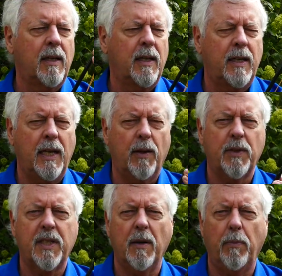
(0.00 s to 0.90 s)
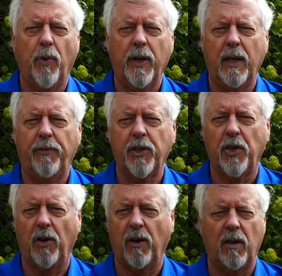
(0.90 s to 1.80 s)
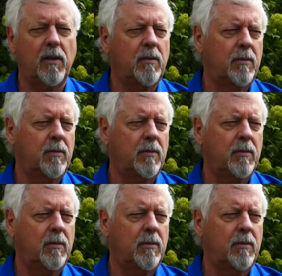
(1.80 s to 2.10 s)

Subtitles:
Now at some point, if you're tall,